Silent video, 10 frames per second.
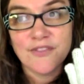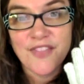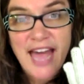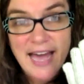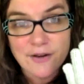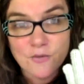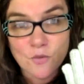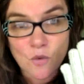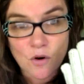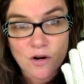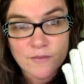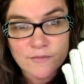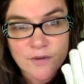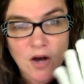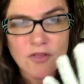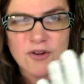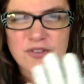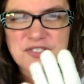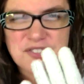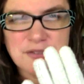that warm, although
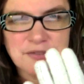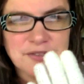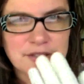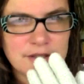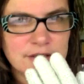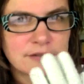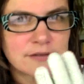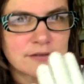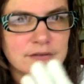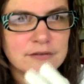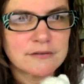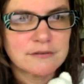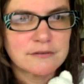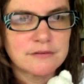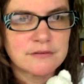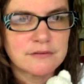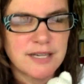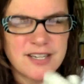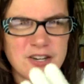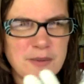the silver,
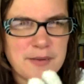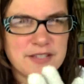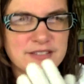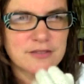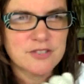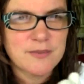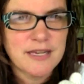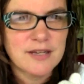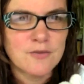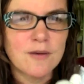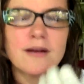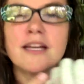I don't know, maybe the silver's making it warm.